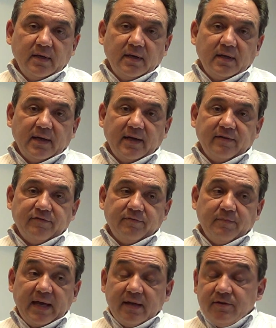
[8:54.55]
And I've
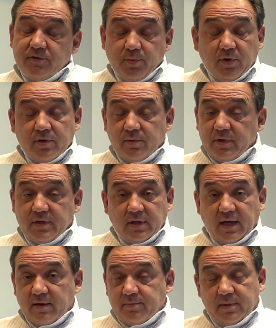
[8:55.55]
met and spoken with a
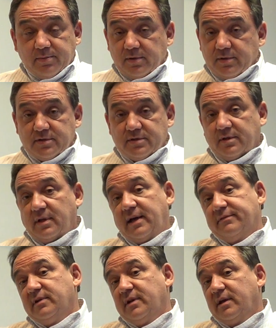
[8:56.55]
lot of people who are still
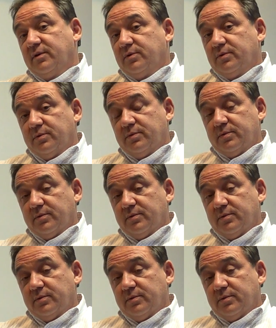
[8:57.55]
alive today who